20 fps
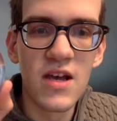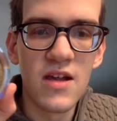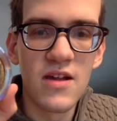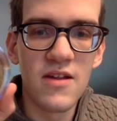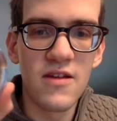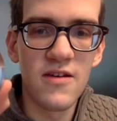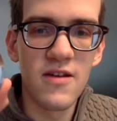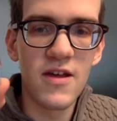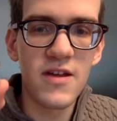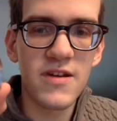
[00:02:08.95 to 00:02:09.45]

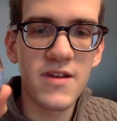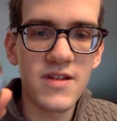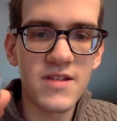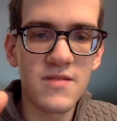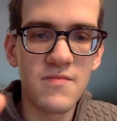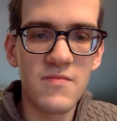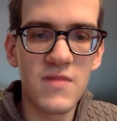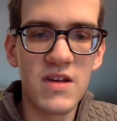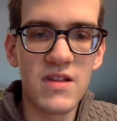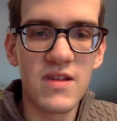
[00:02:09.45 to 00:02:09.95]
Now that
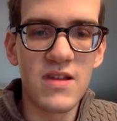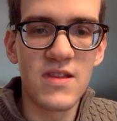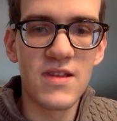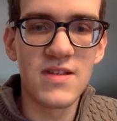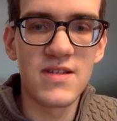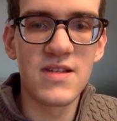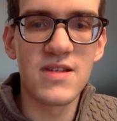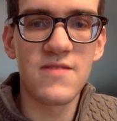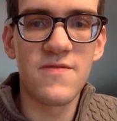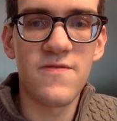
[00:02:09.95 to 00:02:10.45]
doesn't mean that
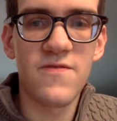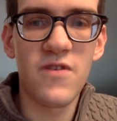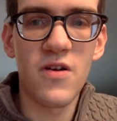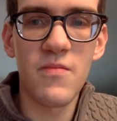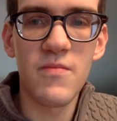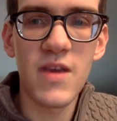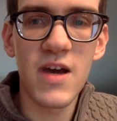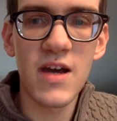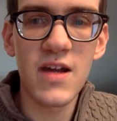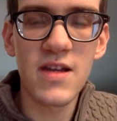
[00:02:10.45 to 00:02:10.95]
this is
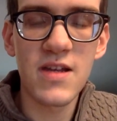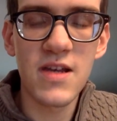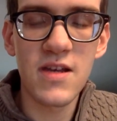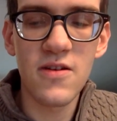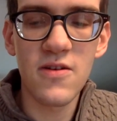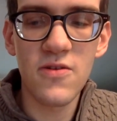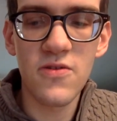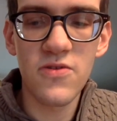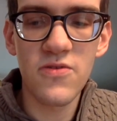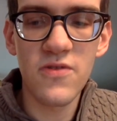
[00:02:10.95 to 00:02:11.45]
from
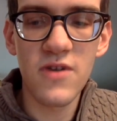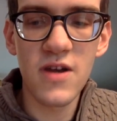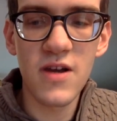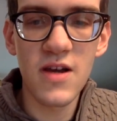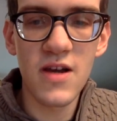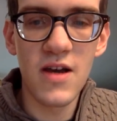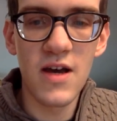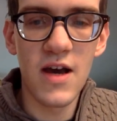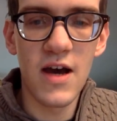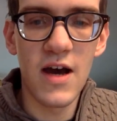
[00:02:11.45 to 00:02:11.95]
1903.